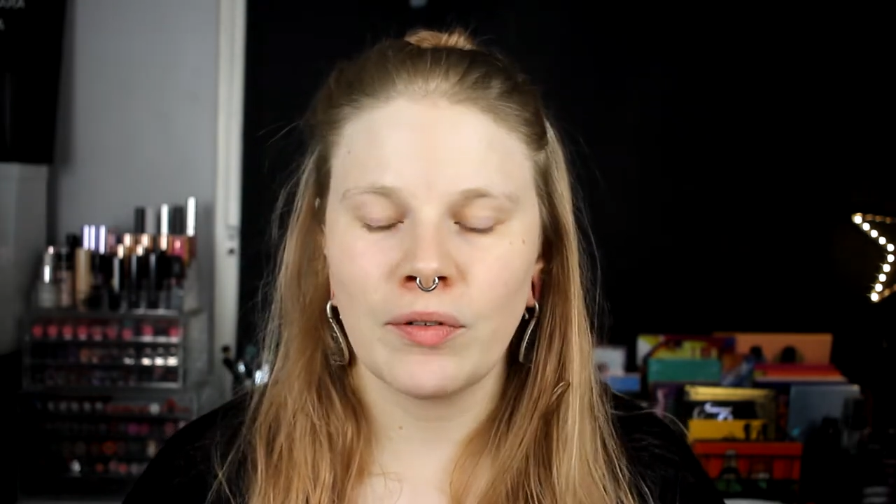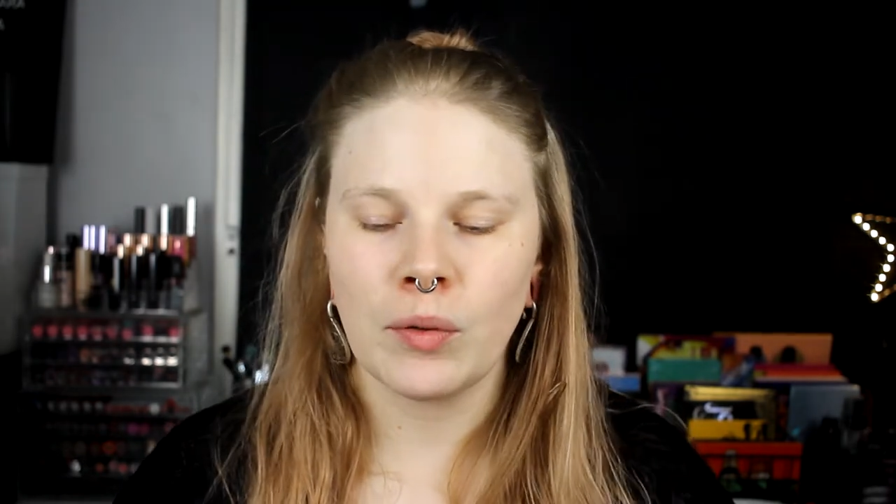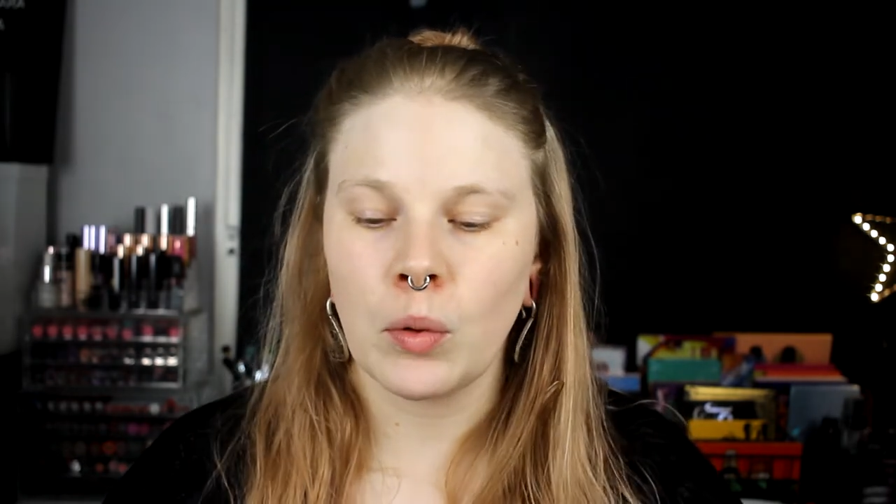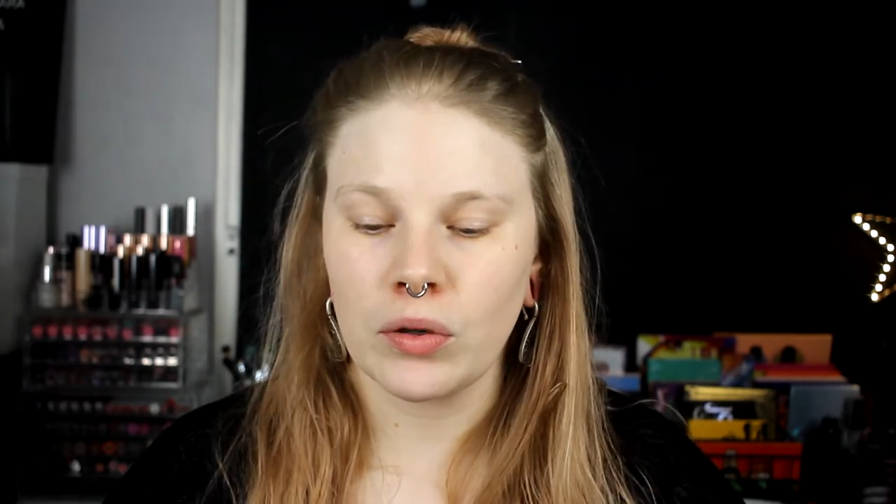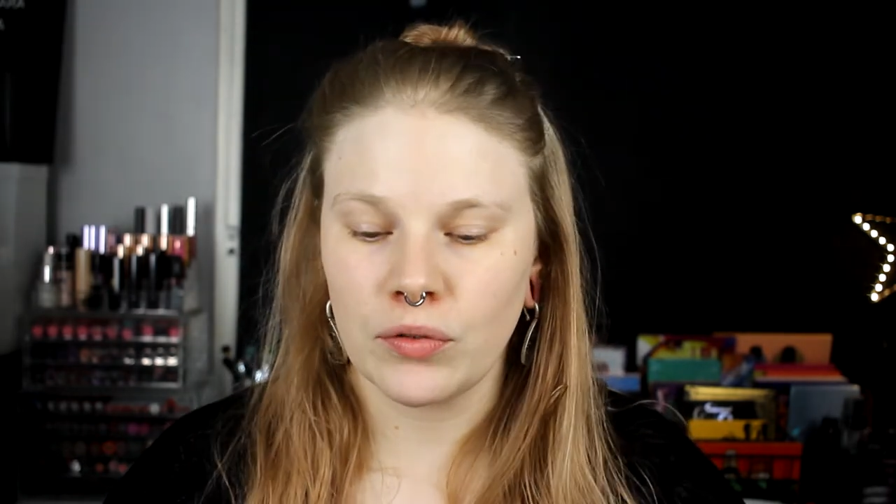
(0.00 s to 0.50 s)
we
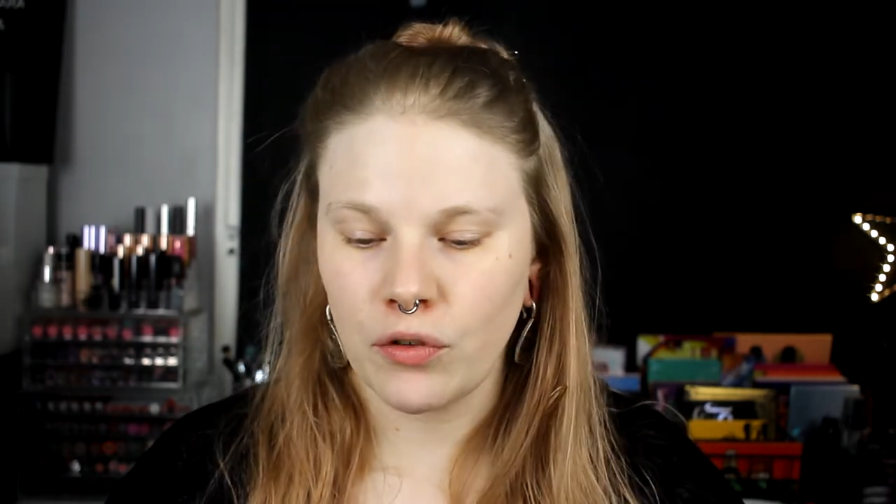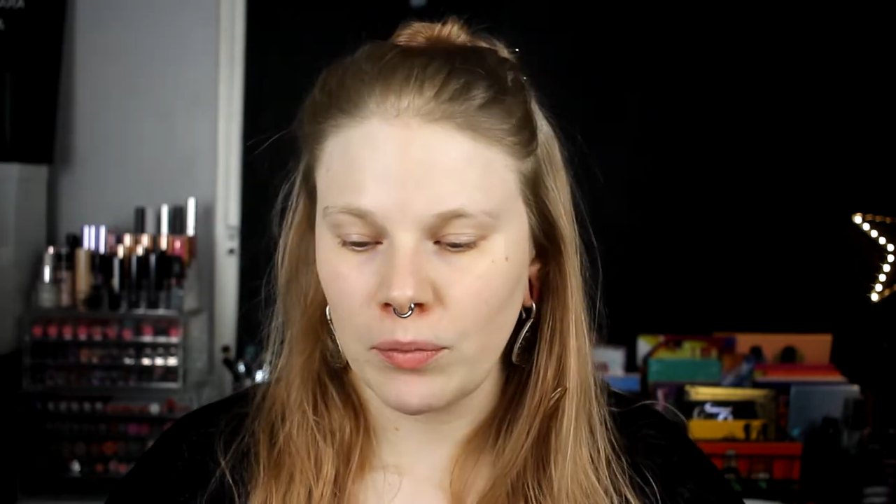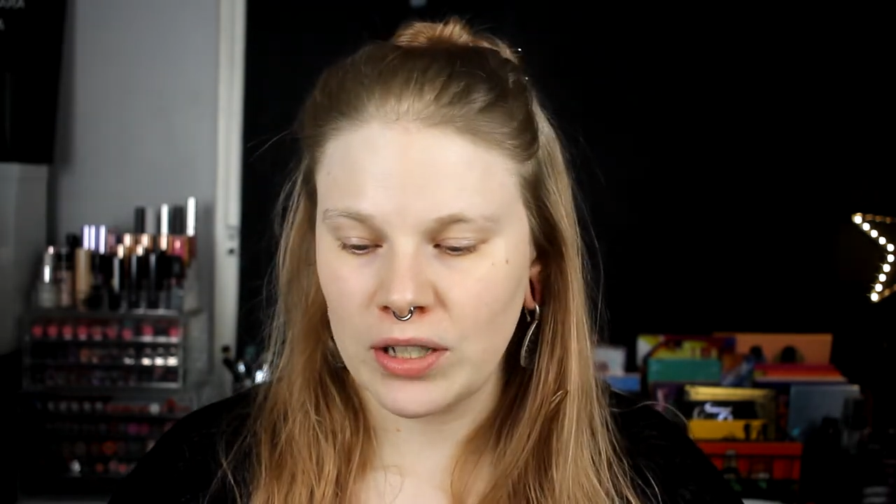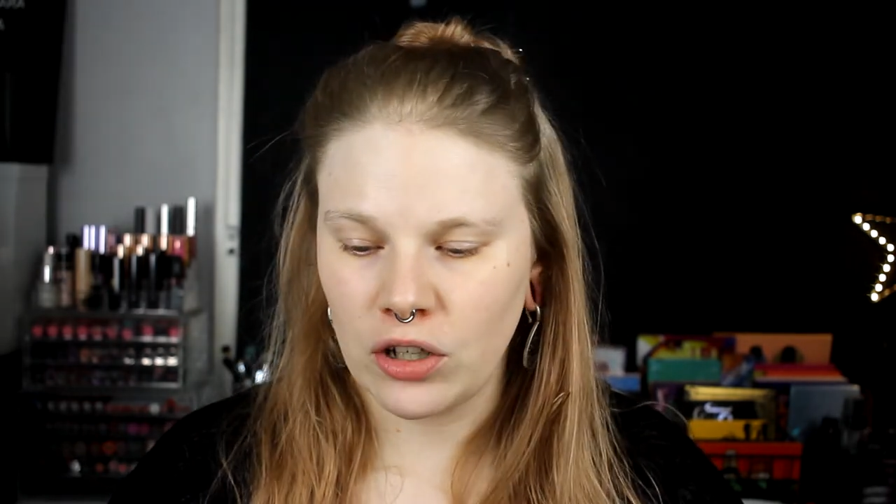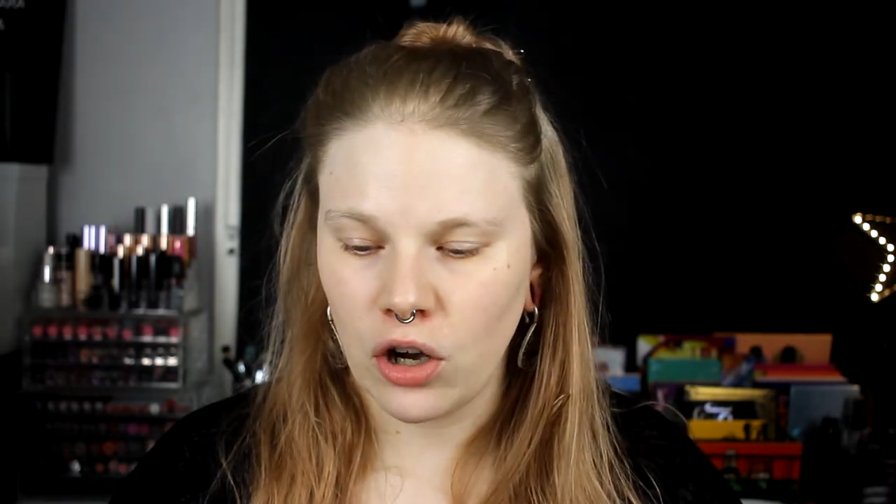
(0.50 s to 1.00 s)
want from
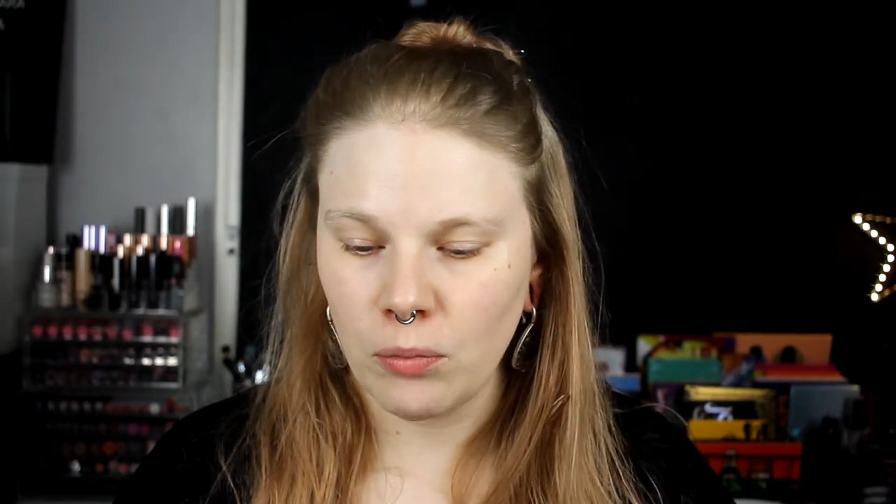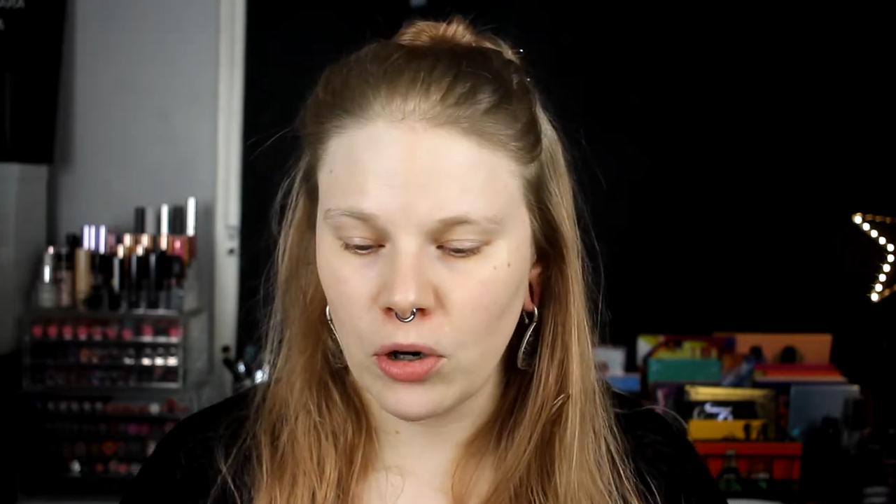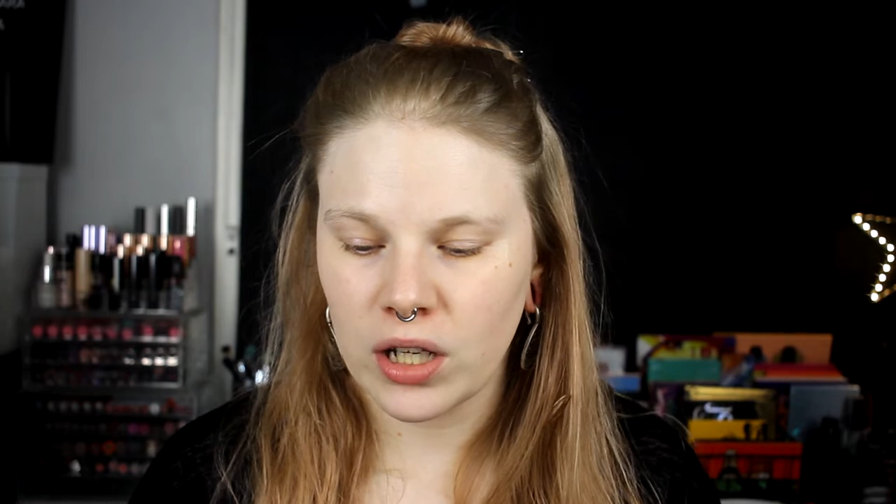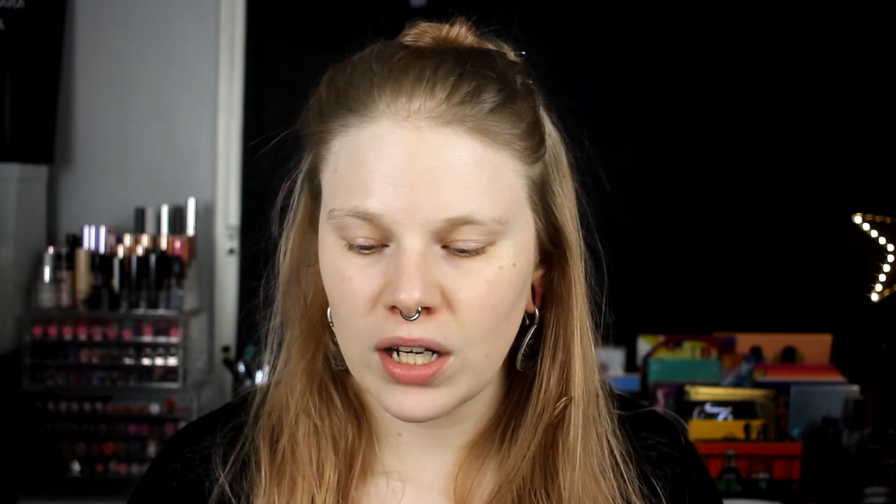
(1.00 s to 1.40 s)
Linda Hallberg.